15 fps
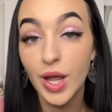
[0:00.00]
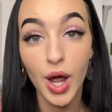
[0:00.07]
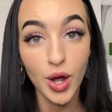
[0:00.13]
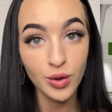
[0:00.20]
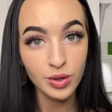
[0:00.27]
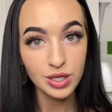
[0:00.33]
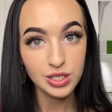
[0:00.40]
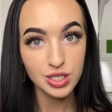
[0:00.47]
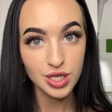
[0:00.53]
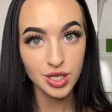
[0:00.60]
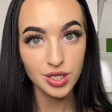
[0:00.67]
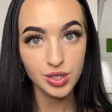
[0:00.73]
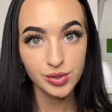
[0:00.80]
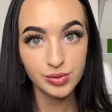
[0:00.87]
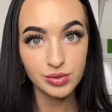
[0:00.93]
Oh, you
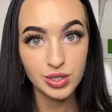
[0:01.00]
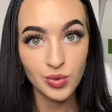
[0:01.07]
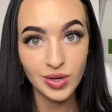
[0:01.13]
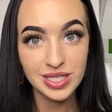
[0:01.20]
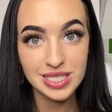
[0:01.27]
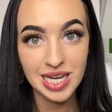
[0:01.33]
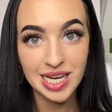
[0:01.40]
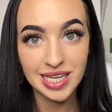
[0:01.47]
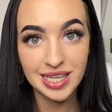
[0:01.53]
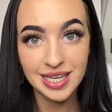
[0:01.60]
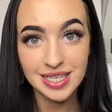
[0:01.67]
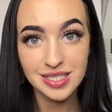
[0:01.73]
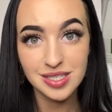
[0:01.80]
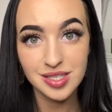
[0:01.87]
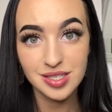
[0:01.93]
do? You want to take
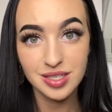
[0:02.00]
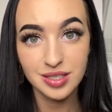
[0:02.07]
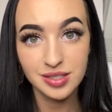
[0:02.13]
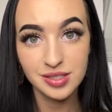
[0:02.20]
this?